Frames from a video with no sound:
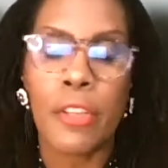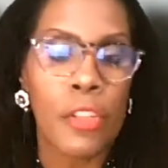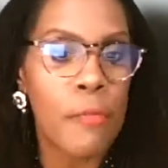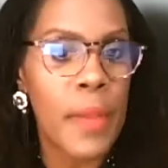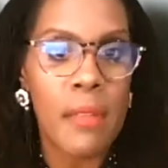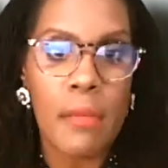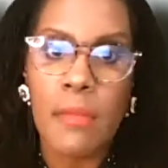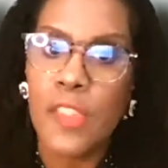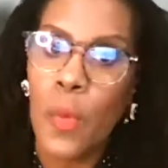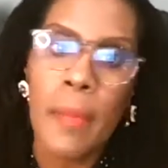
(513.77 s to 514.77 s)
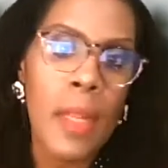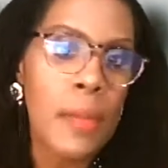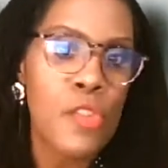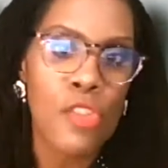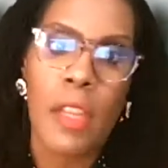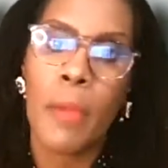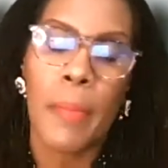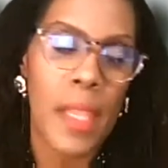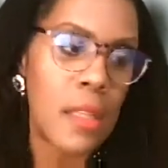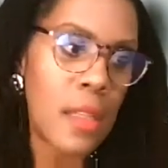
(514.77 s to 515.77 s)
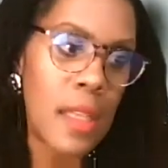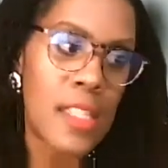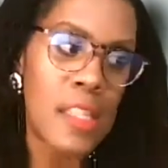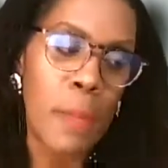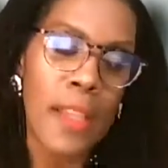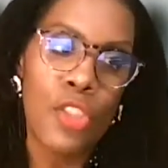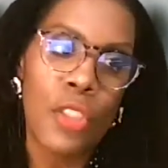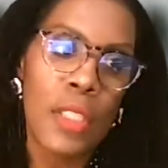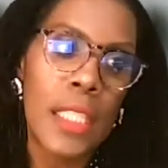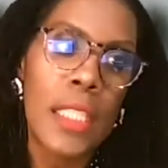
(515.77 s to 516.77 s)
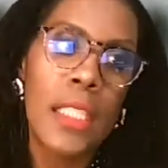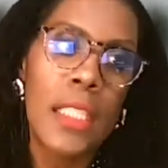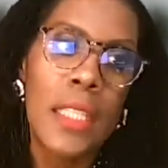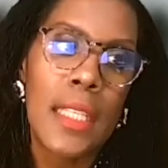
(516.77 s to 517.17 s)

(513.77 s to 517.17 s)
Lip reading: you've been swimming upstream a bit, especially,